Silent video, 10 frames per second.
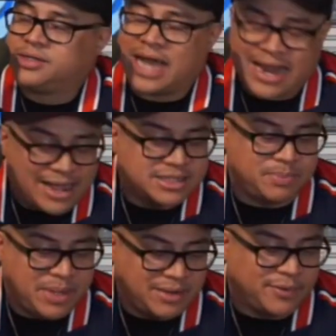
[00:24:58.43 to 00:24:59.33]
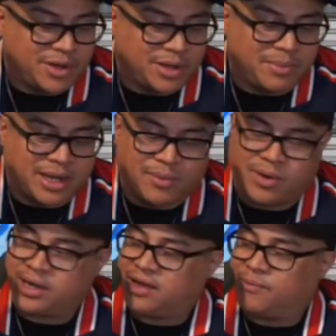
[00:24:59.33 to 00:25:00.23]
Shout out to Big Vaughn, man. I
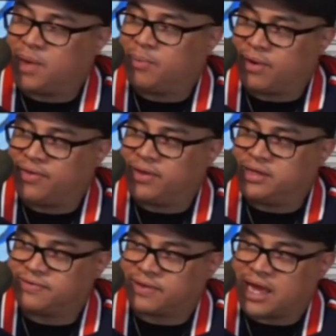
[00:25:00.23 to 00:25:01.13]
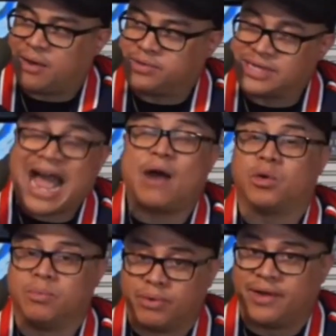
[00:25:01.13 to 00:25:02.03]
want to give my brother his flowers.
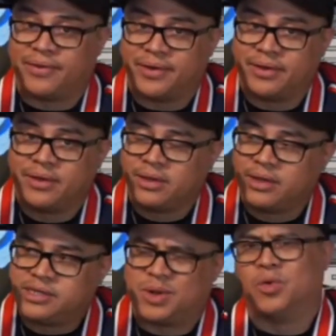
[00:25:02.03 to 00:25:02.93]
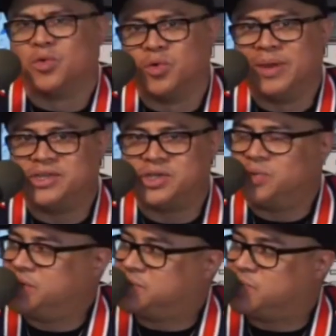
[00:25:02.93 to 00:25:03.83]
Our brother. He's my old roommate
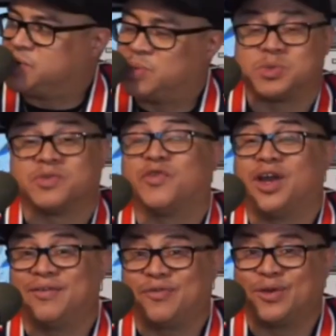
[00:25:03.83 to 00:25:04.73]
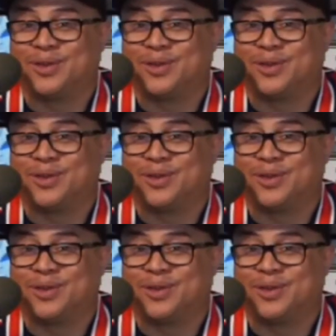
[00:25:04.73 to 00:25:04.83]
too, which was funny for a